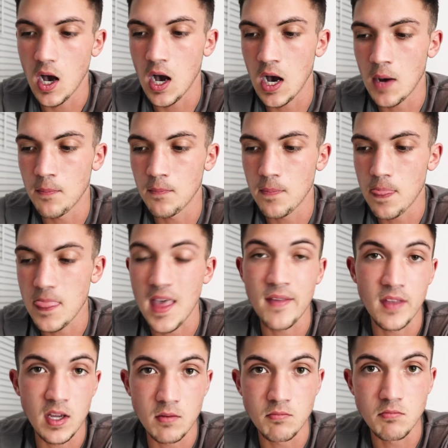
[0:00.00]
and
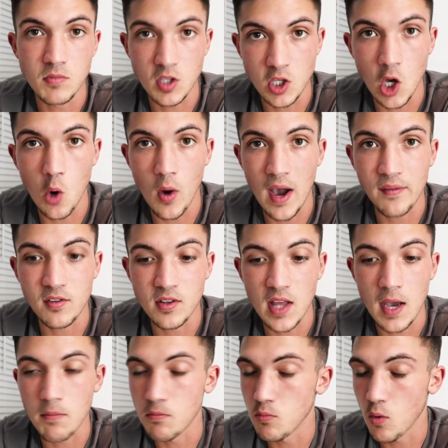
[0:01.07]
then go after
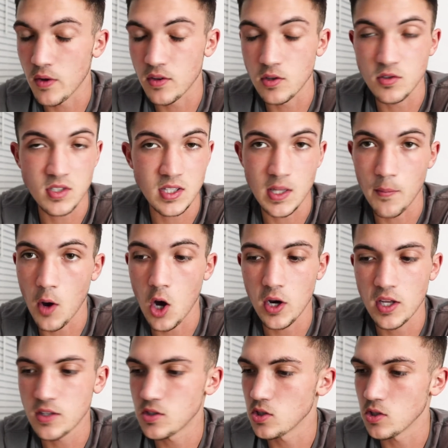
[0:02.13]
them, whether you send them
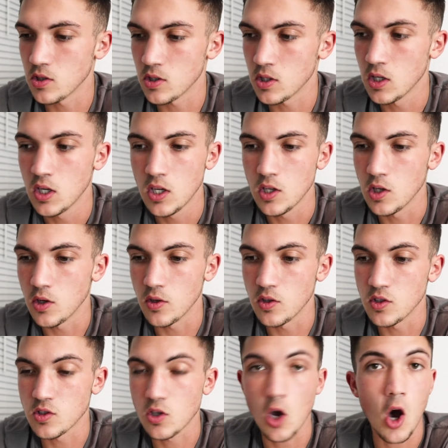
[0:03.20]
audits or you
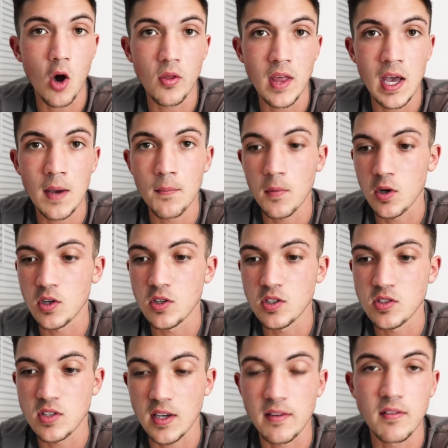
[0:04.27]
just call them or you
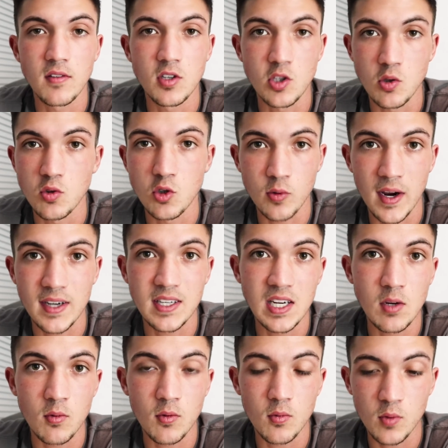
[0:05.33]
just do direct
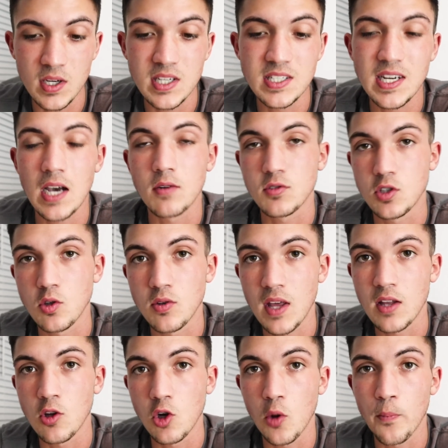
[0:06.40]
reach out to
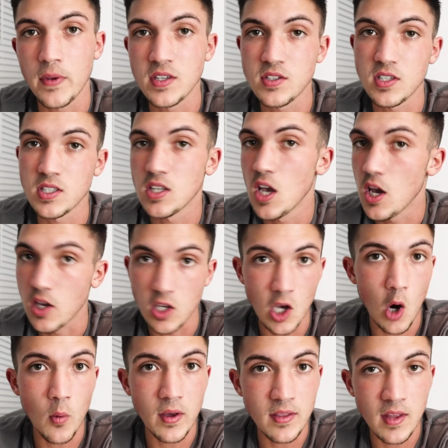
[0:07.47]
that local business,
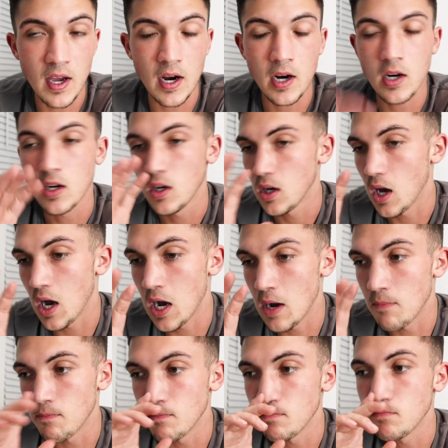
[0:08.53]
go in there,
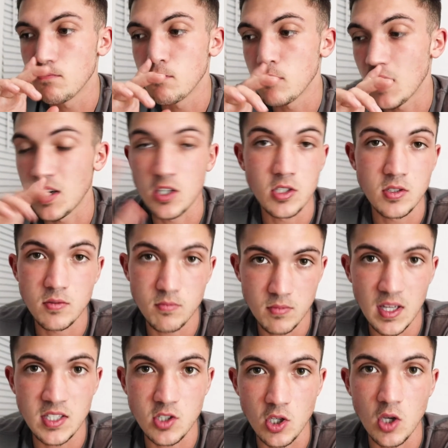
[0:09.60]
and
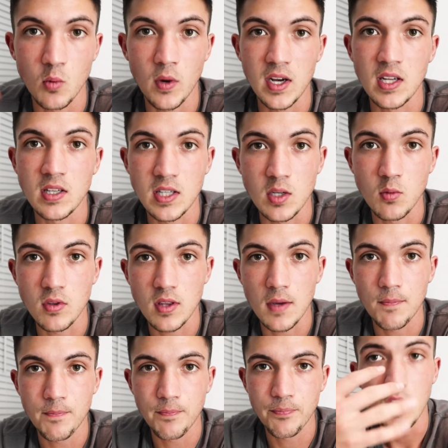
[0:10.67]
that's a good way to lead with it.
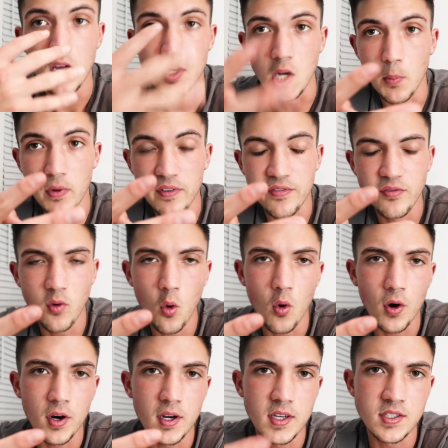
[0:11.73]
Number
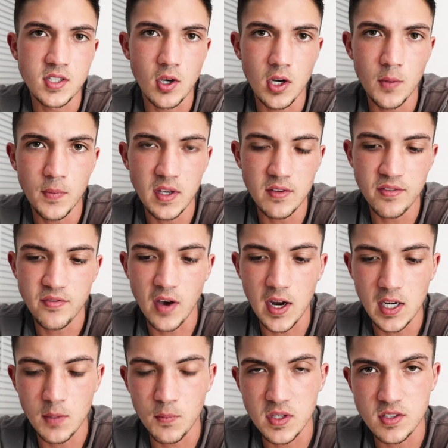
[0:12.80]
4 is going to be
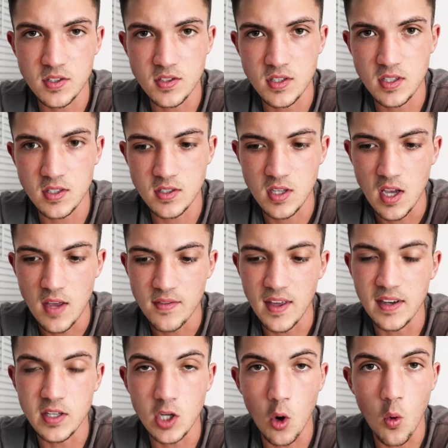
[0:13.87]
finding businesses
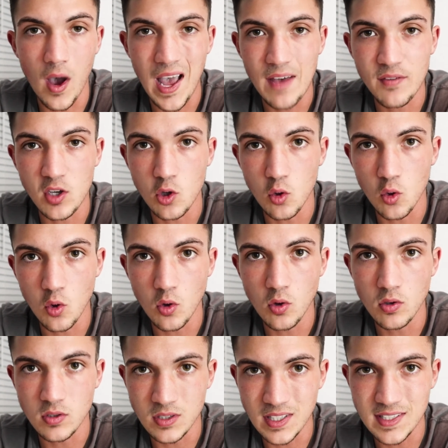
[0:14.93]
that don't have a Google
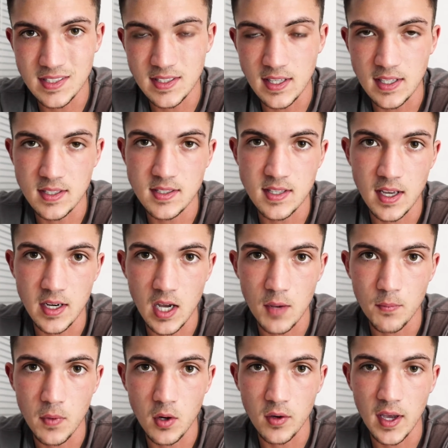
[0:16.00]
listing set
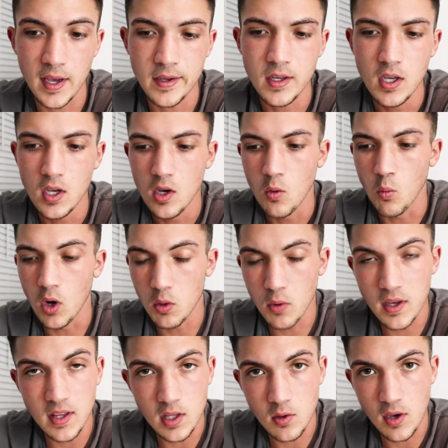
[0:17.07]
up. Okay. One
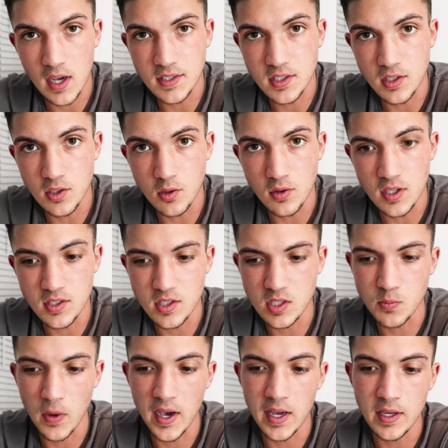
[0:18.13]
way that you guys can do this is
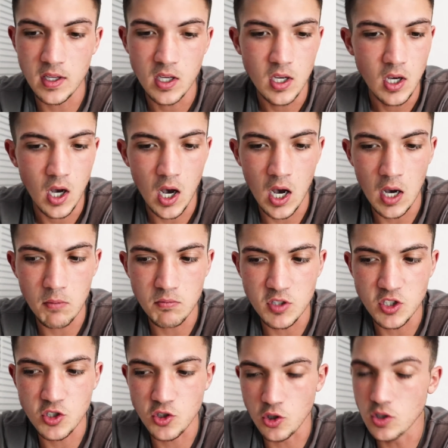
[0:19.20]
by
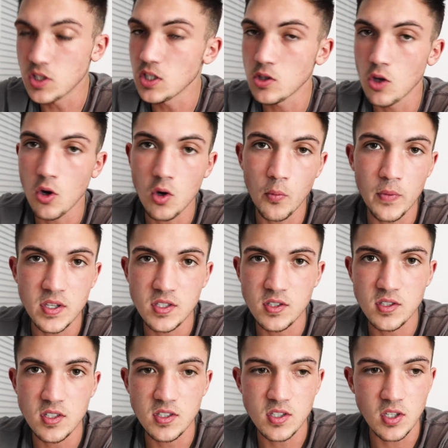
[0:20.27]
just searching local
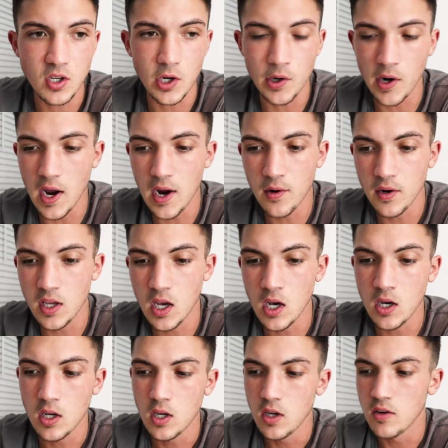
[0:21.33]
businesses in your
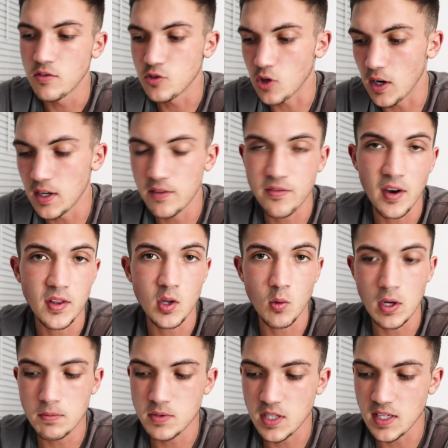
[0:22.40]
area, trying to find their
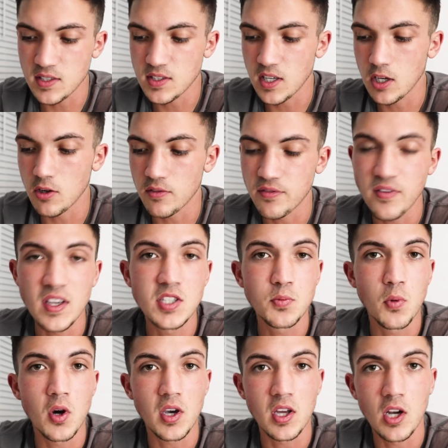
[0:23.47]
website, say on
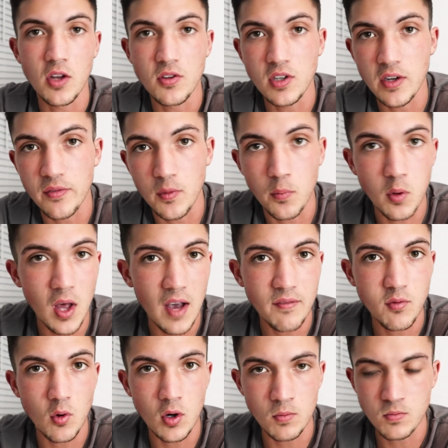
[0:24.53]
Facebook and other different
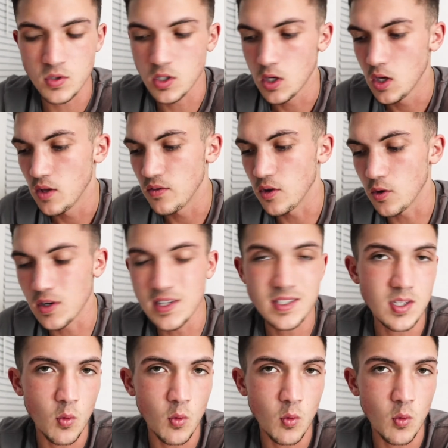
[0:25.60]
platforms. There is